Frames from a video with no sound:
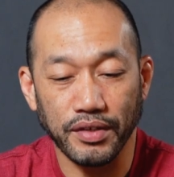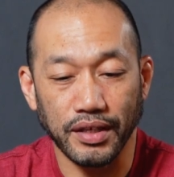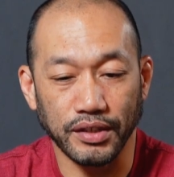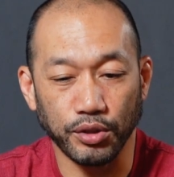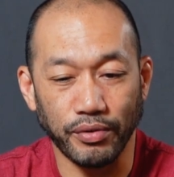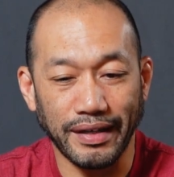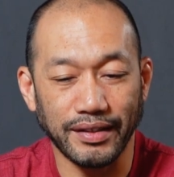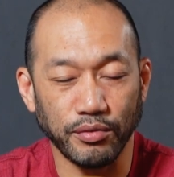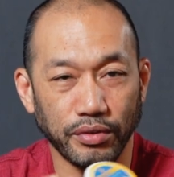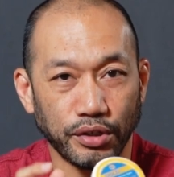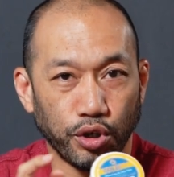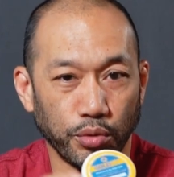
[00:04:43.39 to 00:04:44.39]
And the great thing
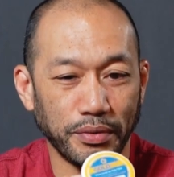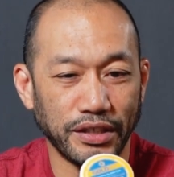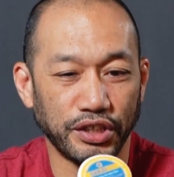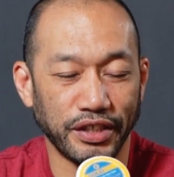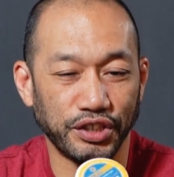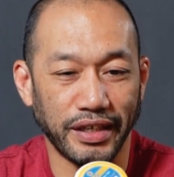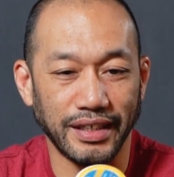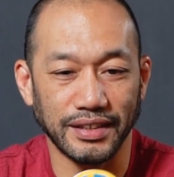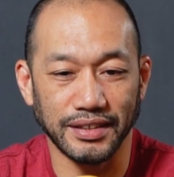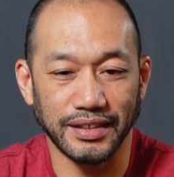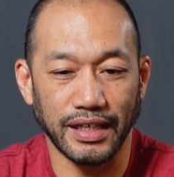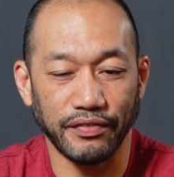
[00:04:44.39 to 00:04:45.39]
with Gold BJJ
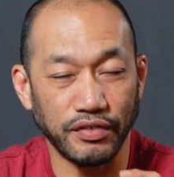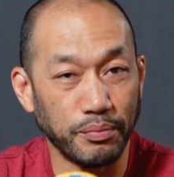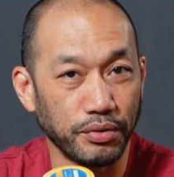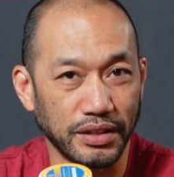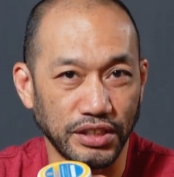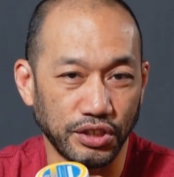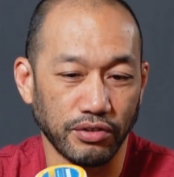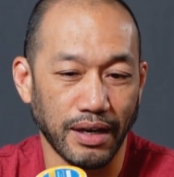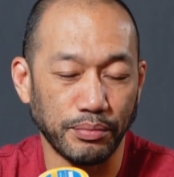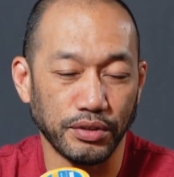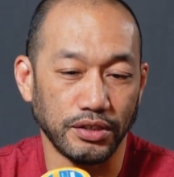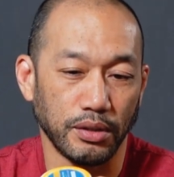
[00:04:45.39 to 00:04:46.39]
is that if you put these
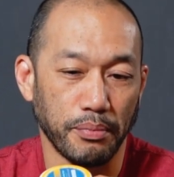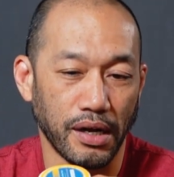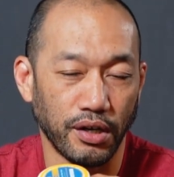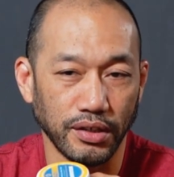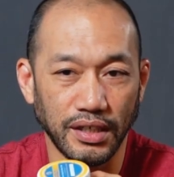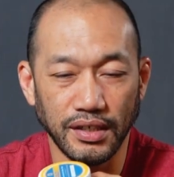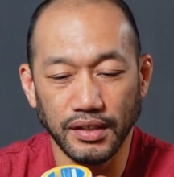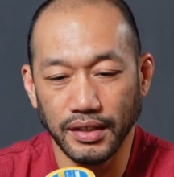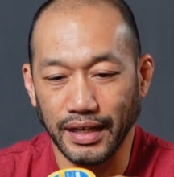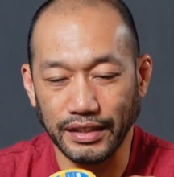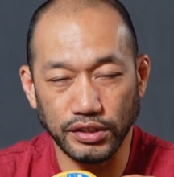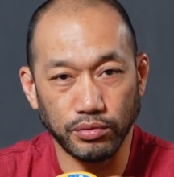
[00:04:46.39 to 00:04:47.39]
stripes on your belt,
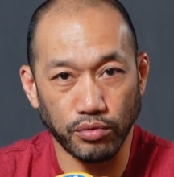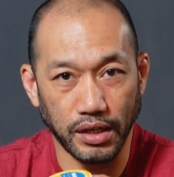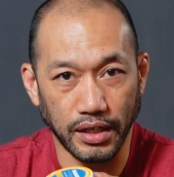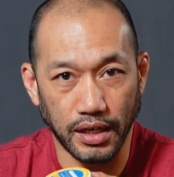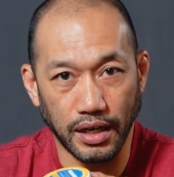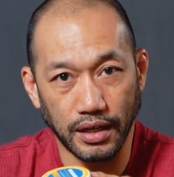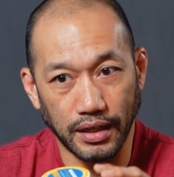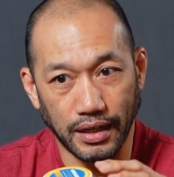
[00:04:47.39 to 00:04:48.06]
I just run a